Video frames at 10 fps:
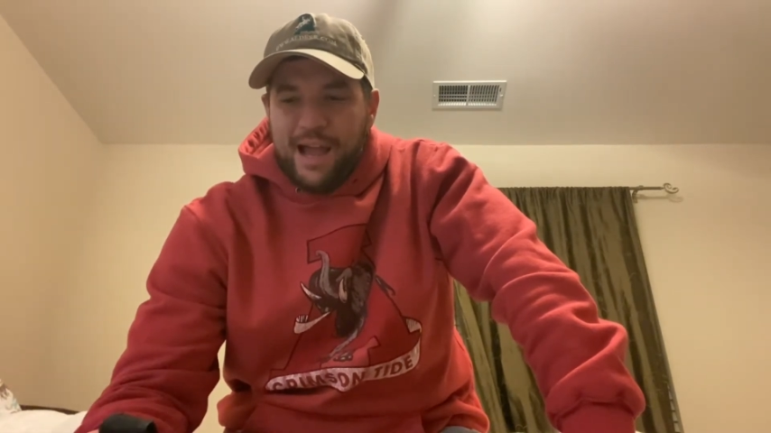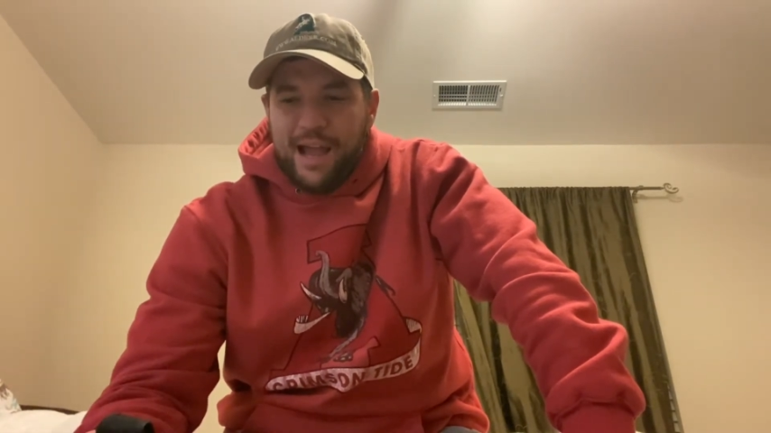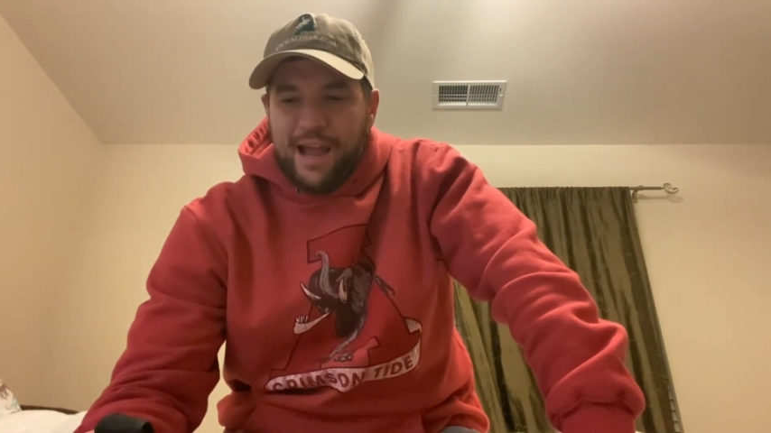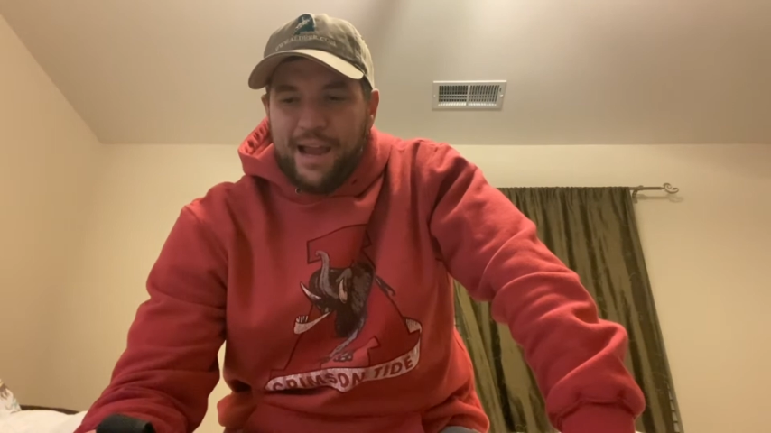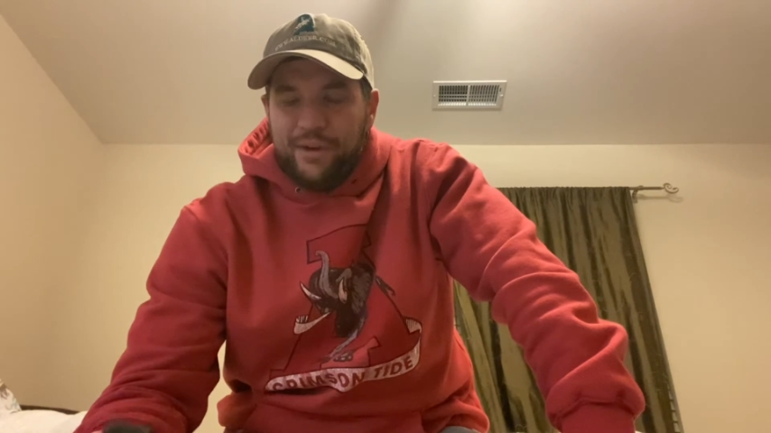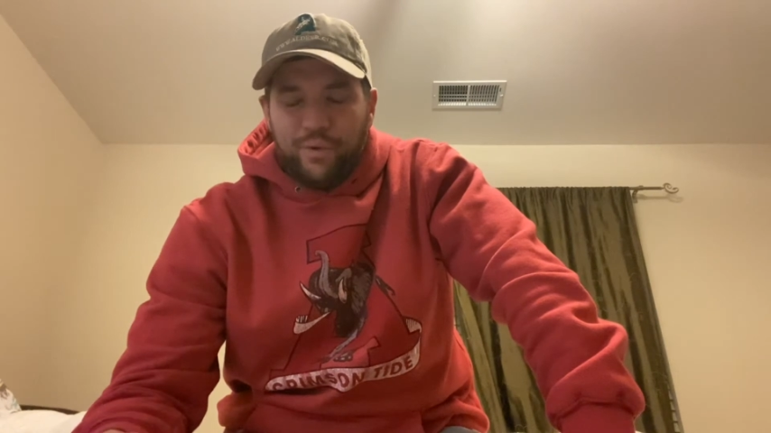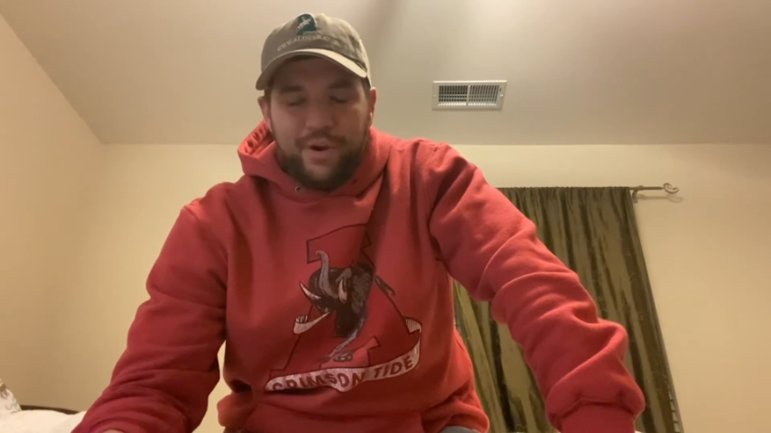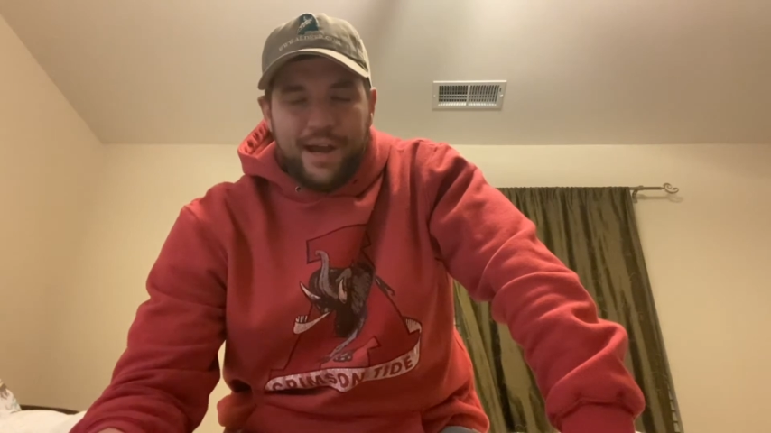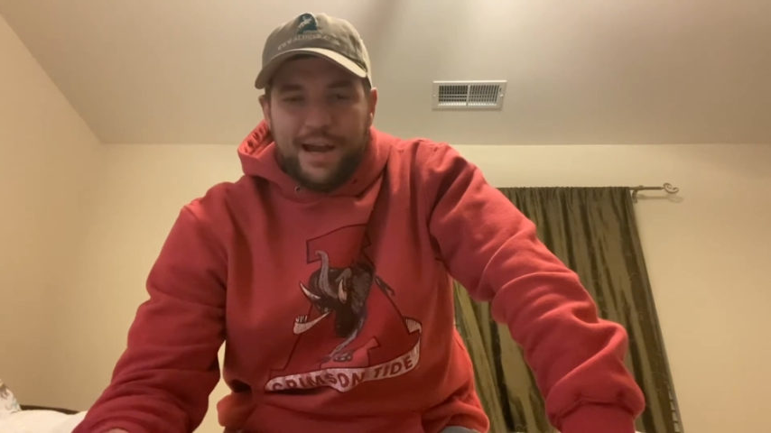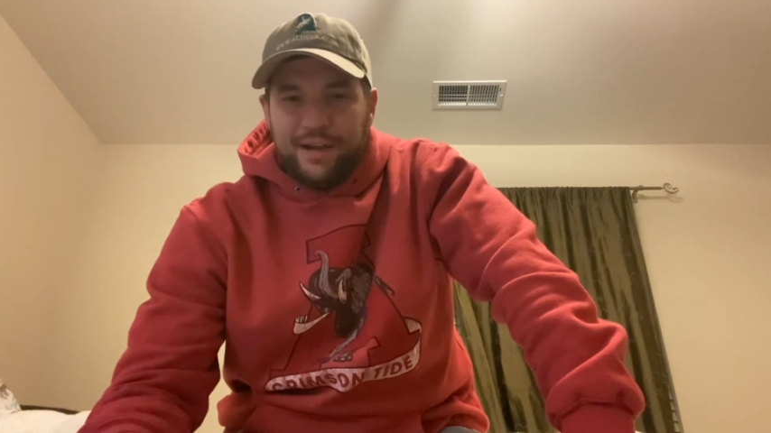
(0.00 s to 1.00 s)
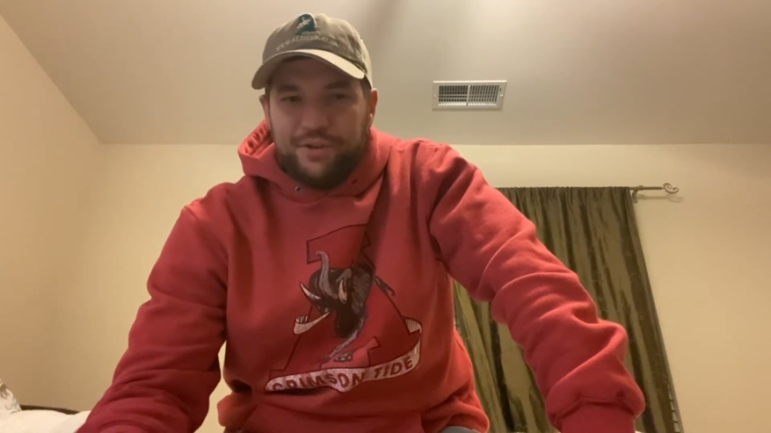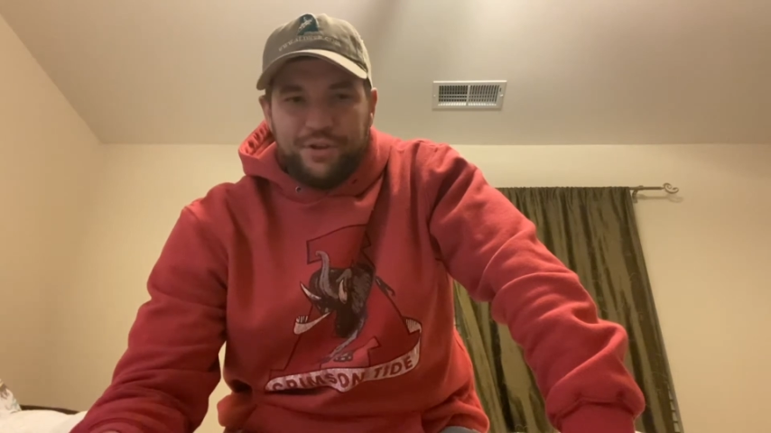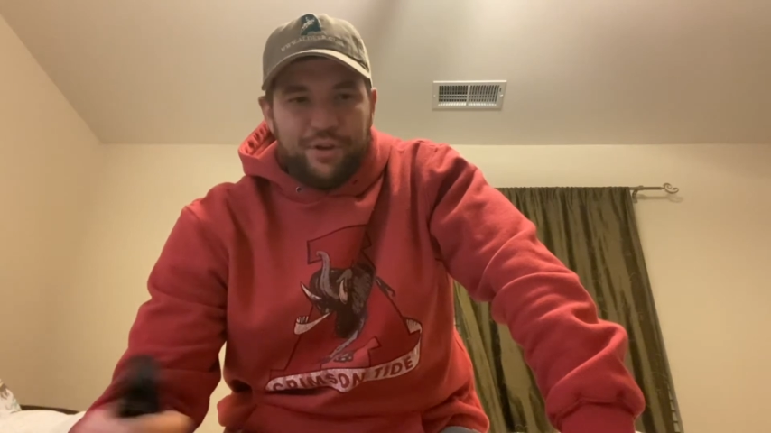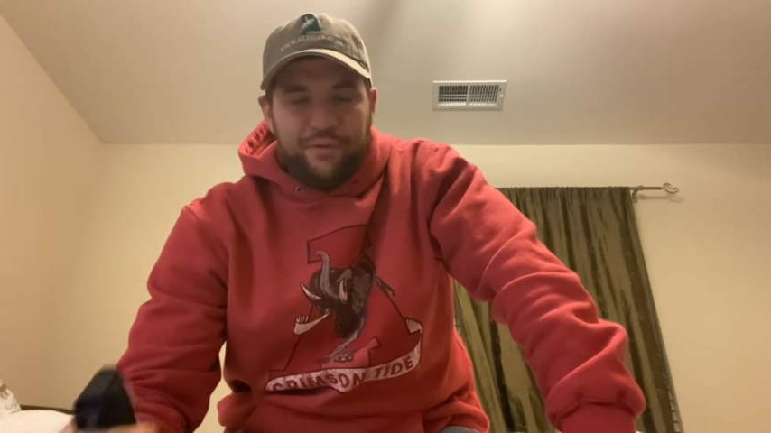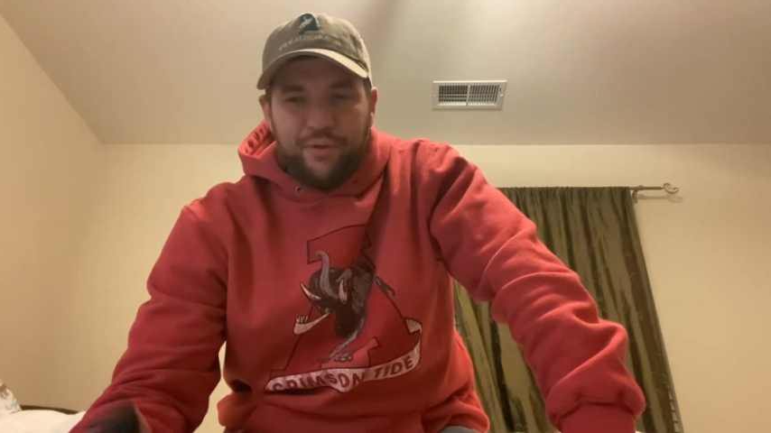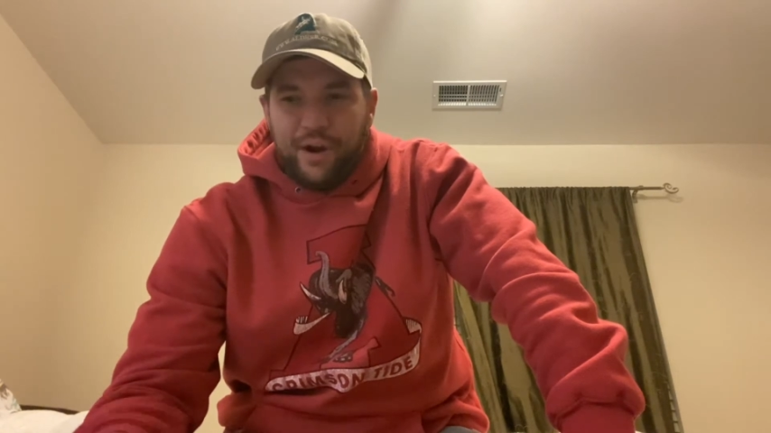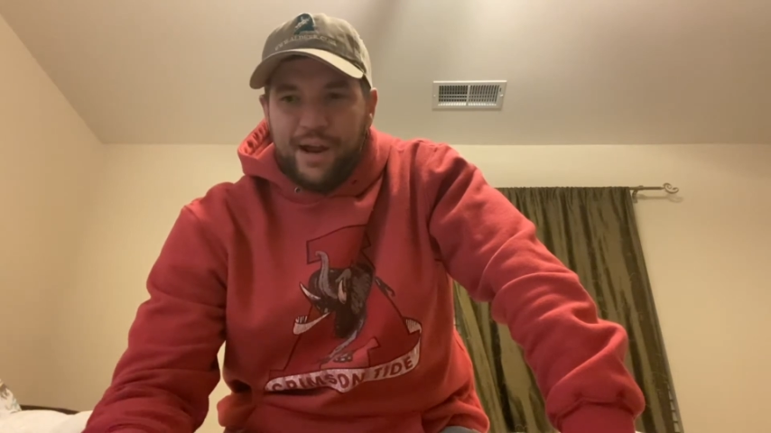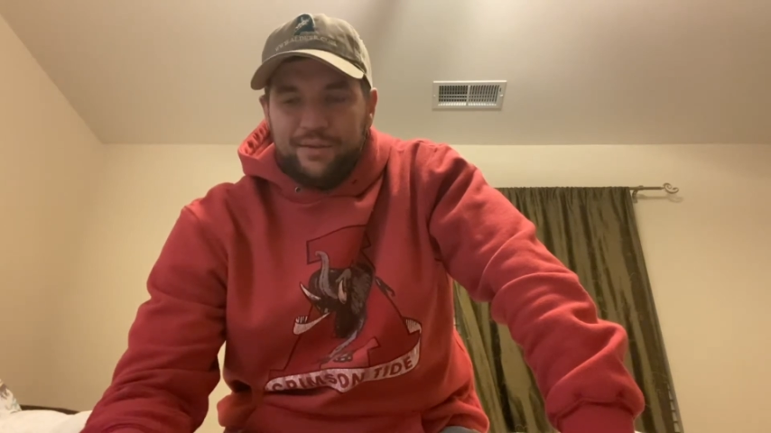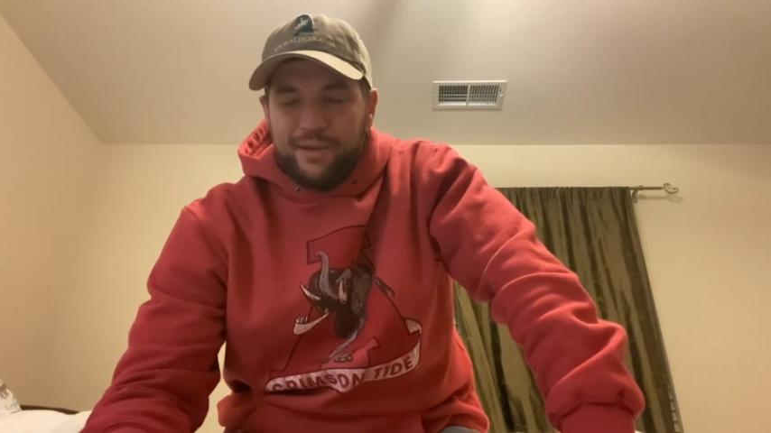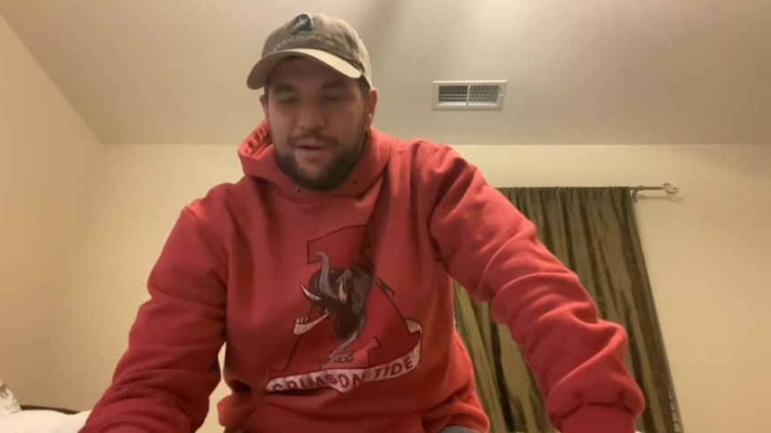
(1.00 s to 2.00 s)
And one day I was just goofing around. I
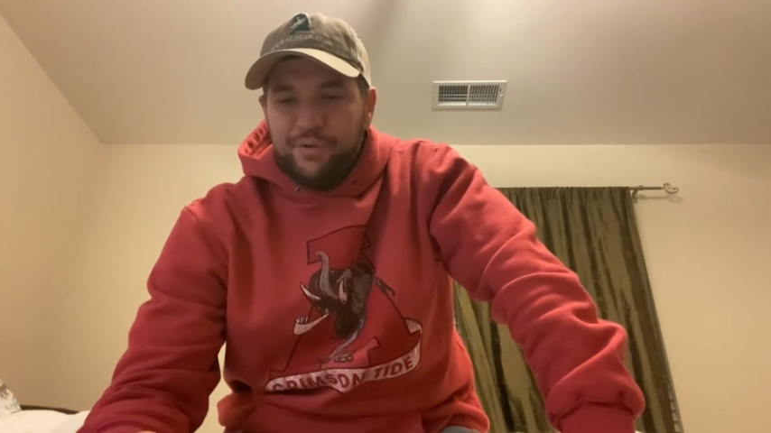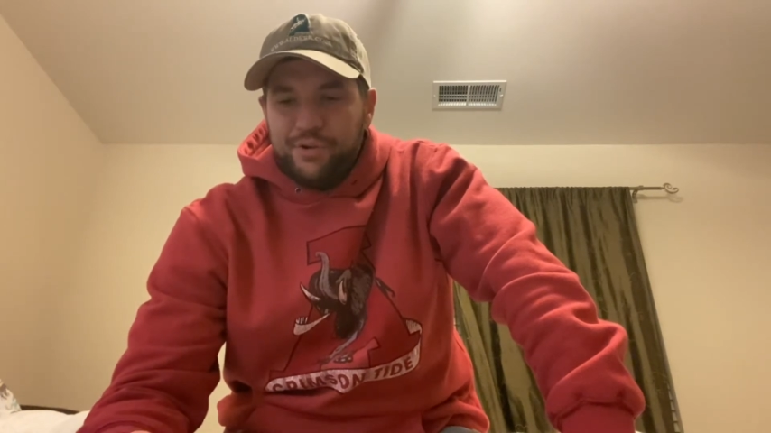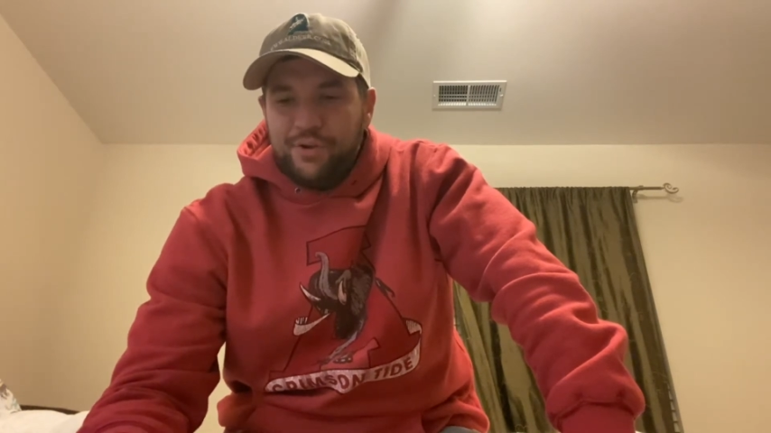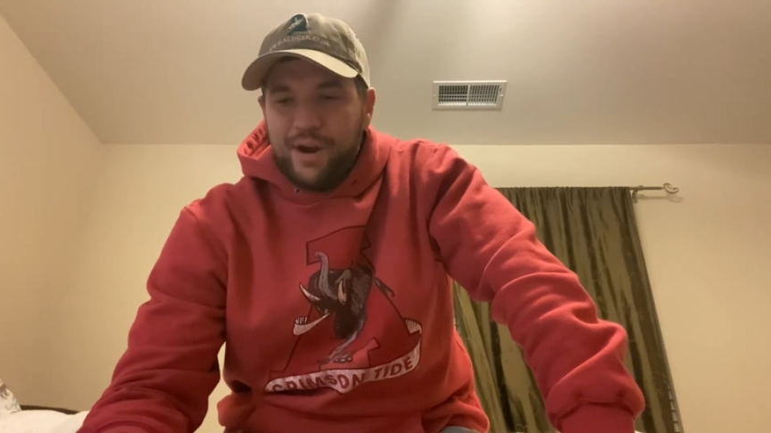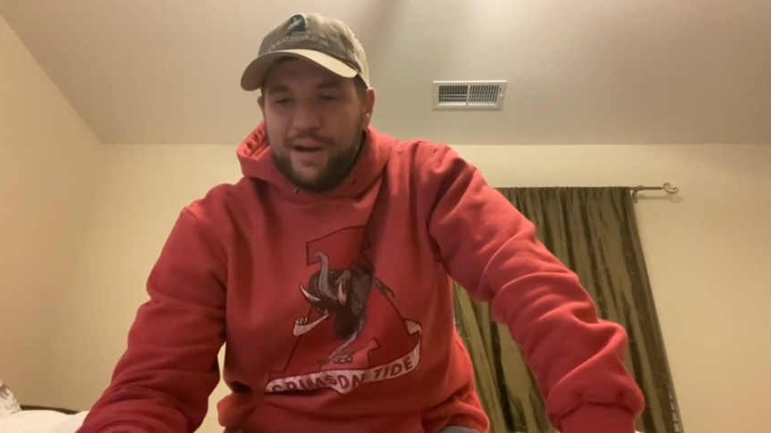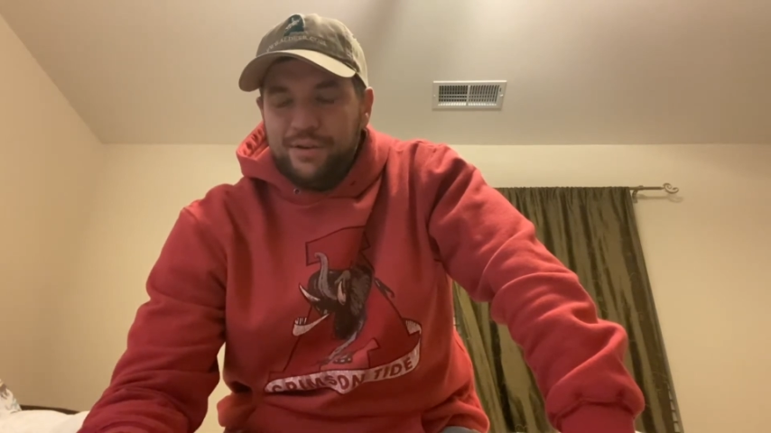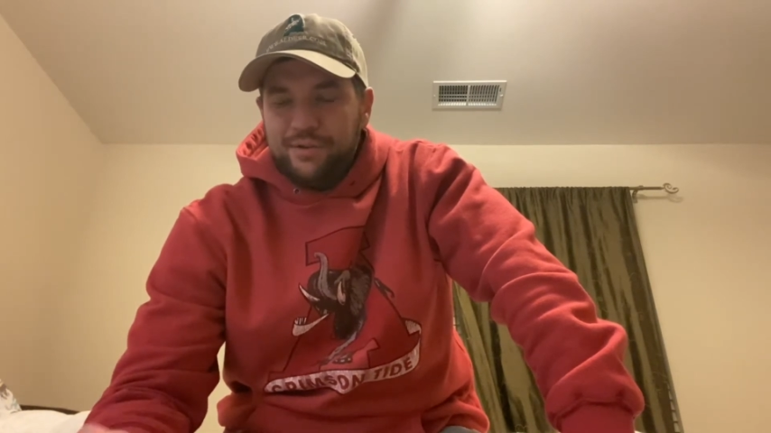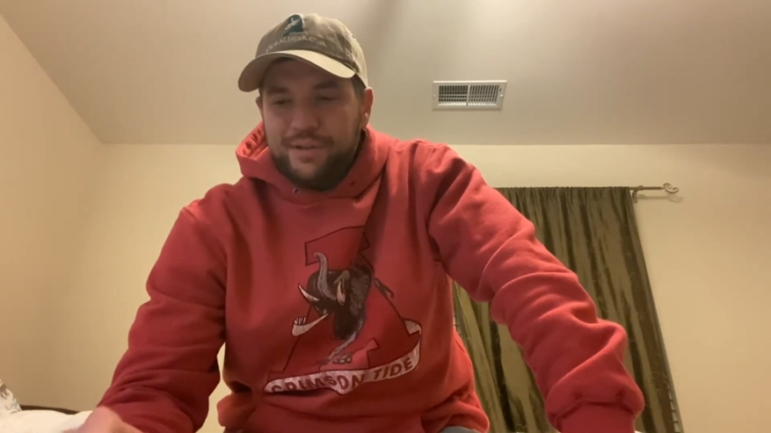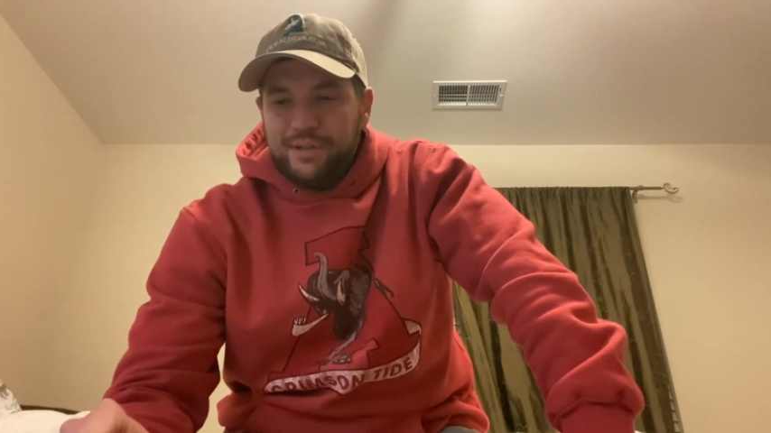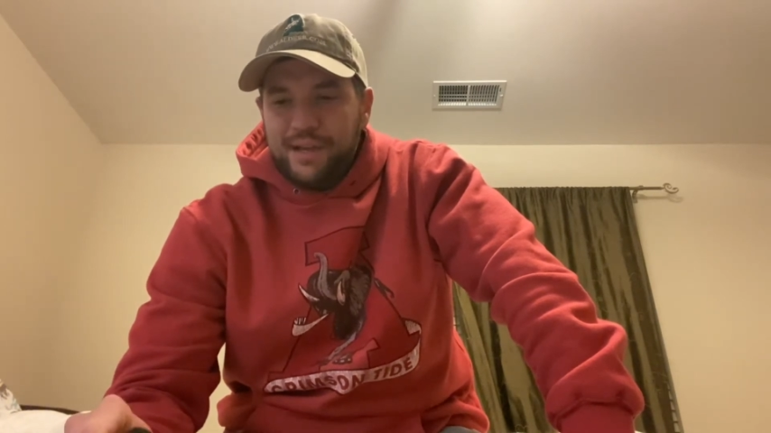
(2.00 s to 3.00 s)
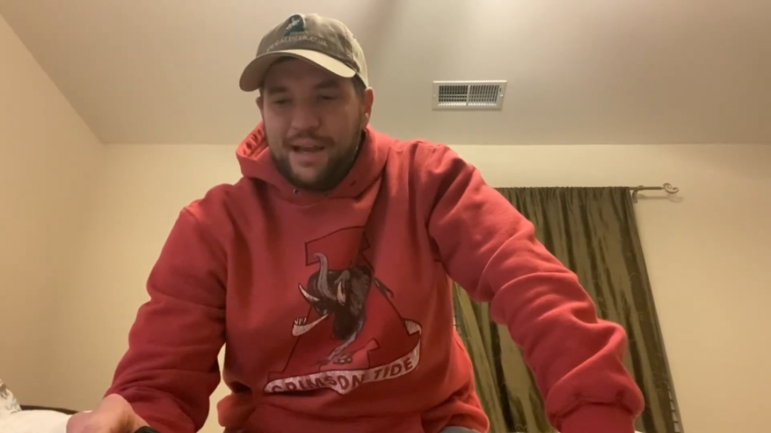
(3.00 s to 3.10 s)
was like, I'm gonna try to use this thing.